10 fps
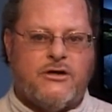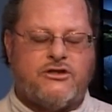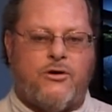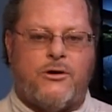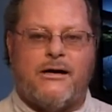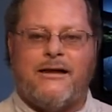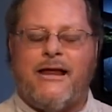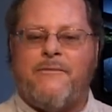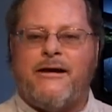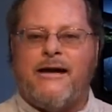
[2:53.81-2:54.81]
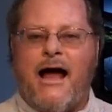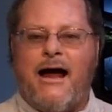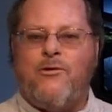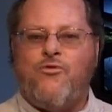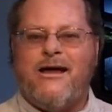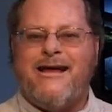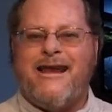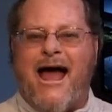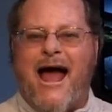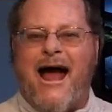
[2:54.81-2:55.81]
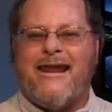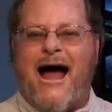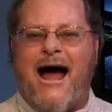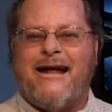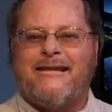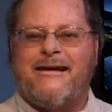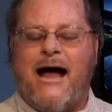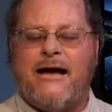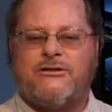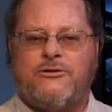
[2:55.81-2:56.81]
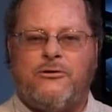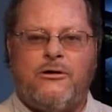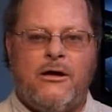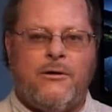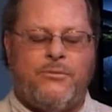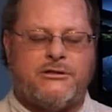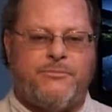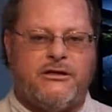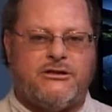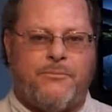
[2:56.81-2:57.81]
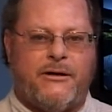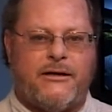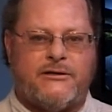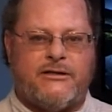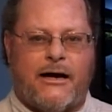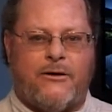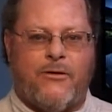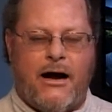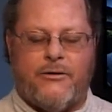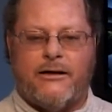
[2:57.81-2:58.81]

scored an 11-9 win at Highland High School, puts Bishop into the second round.